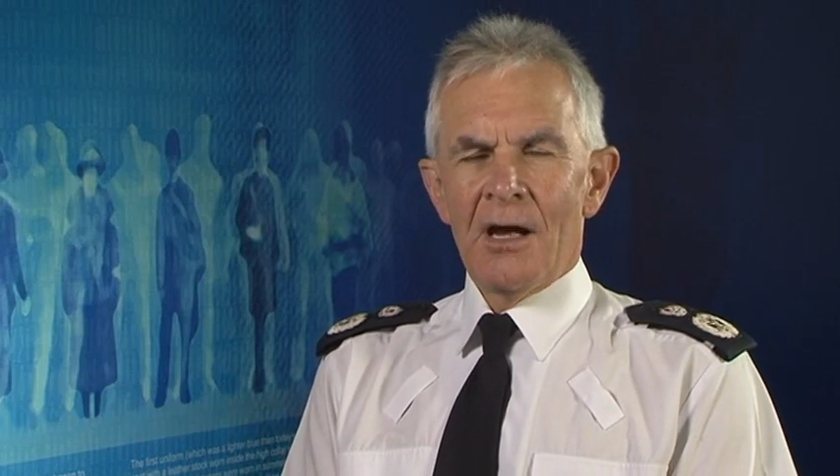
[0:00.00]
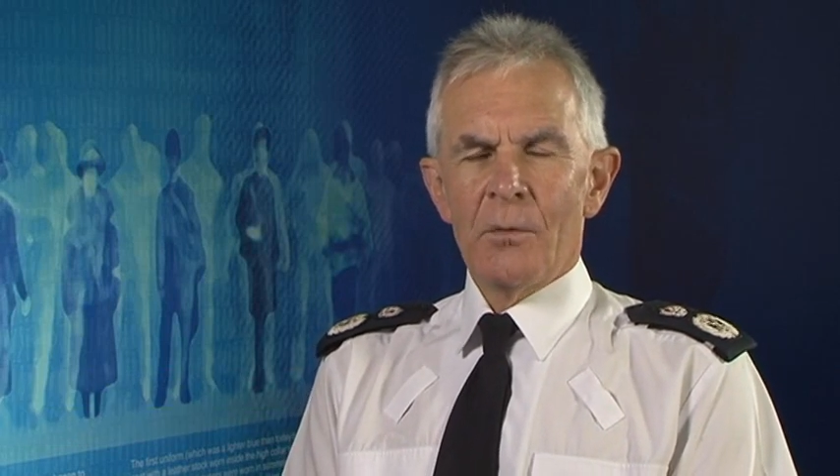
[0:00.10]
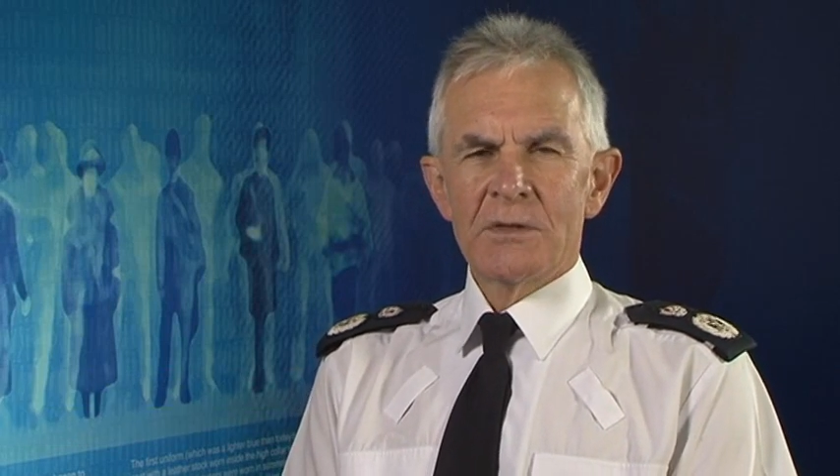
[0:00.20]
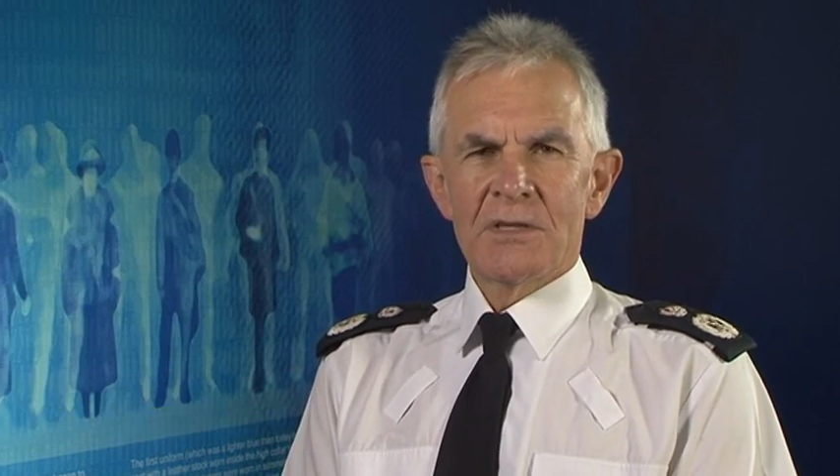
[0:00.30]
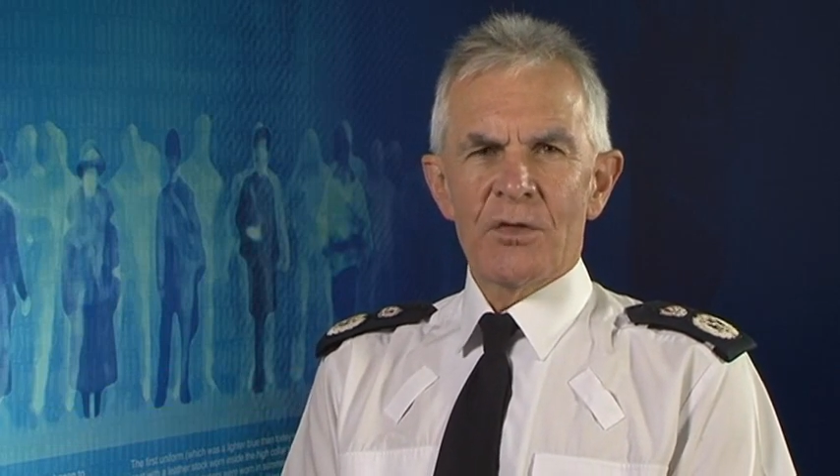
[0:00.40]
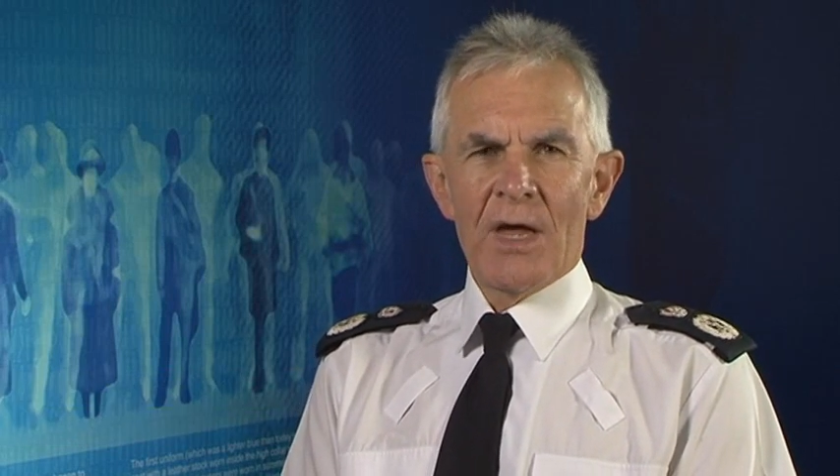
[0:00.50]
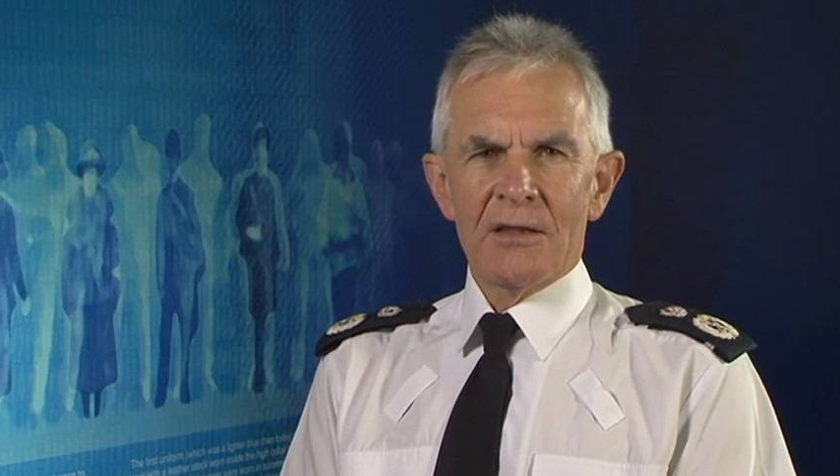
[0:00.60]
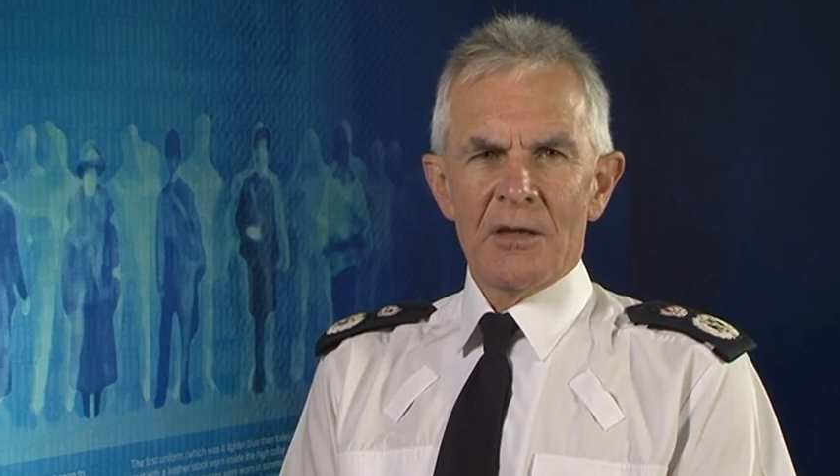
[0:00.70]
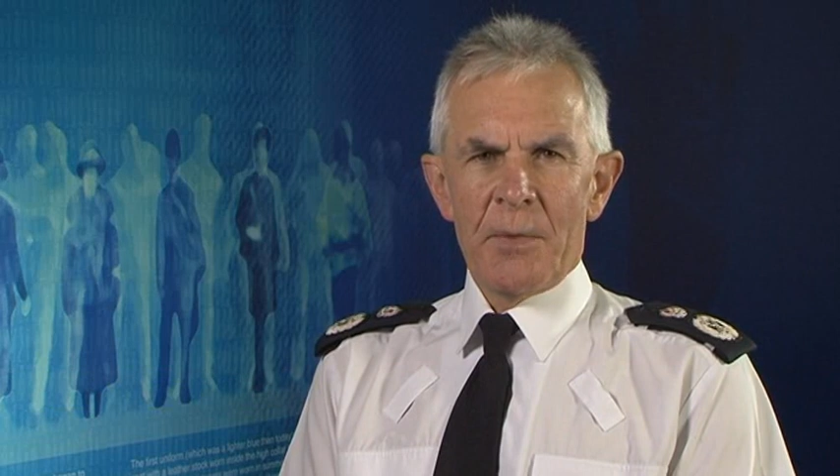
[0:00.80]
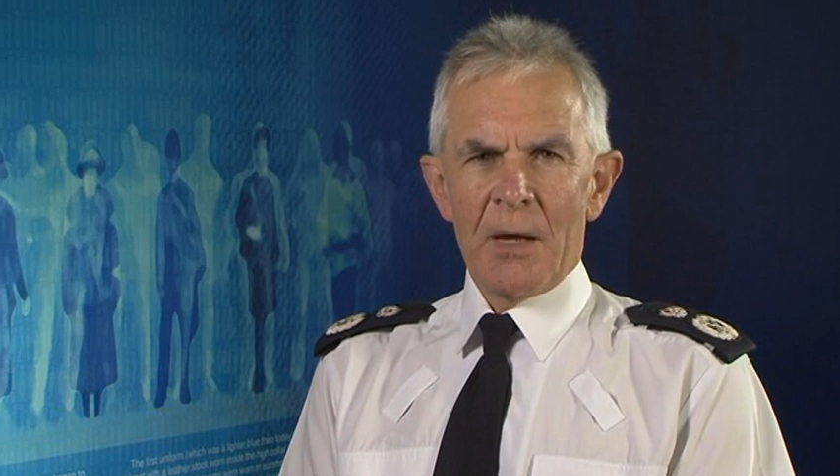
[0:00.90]
I want to
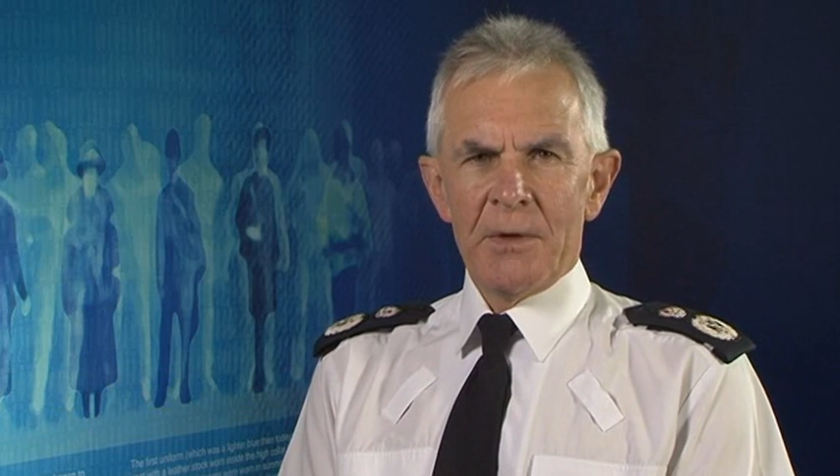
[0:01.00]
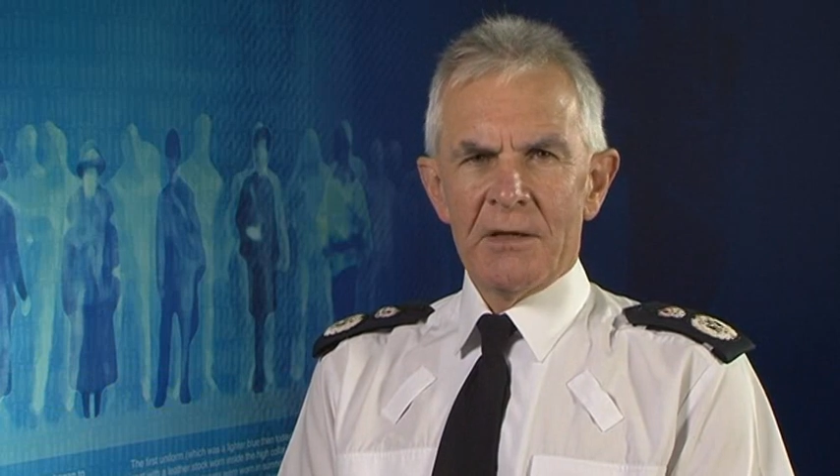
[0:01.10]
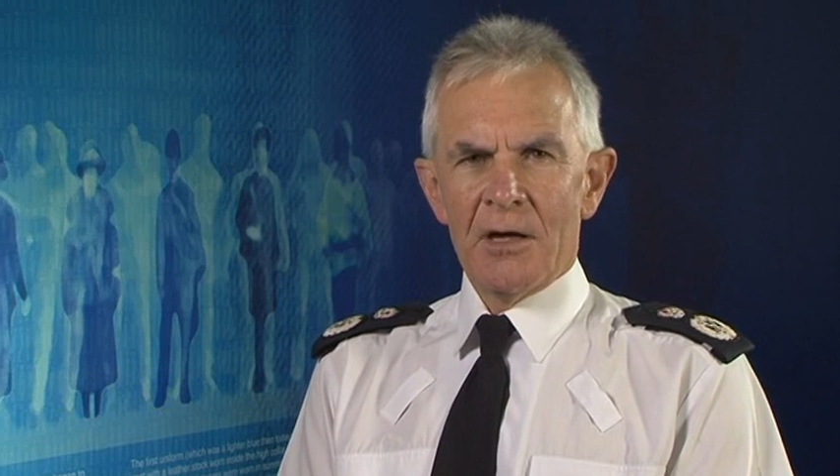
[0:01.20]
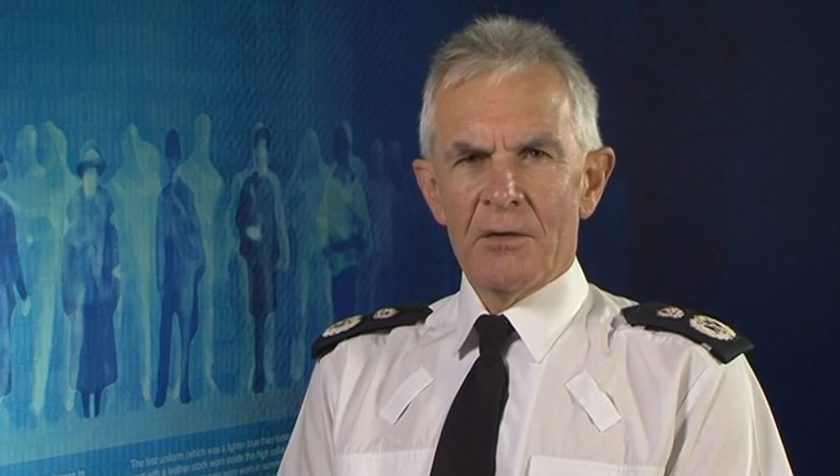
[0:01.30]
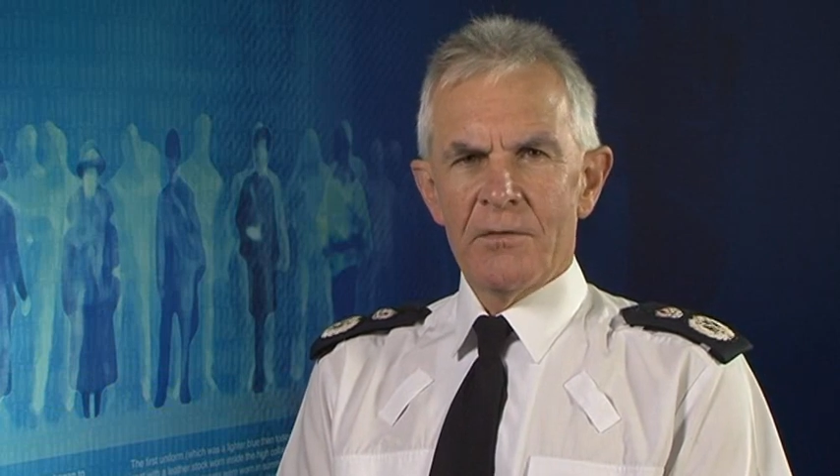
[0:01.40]
thank the public, though,